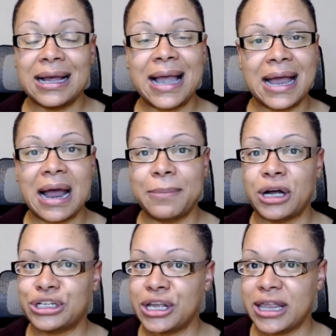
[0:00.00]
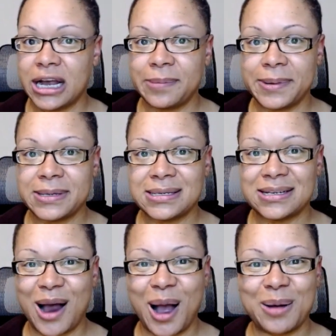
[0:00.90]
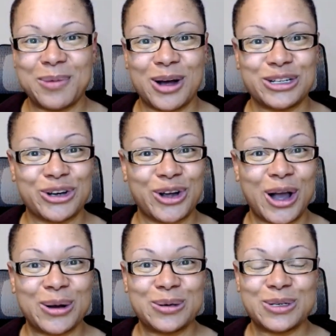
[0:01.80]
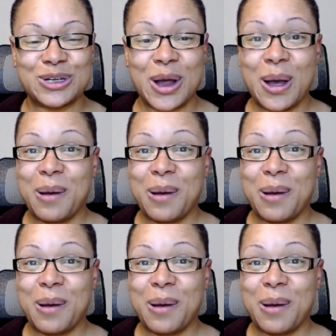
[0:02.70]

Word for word: Again, I'm not your therapist, I'm not your coach,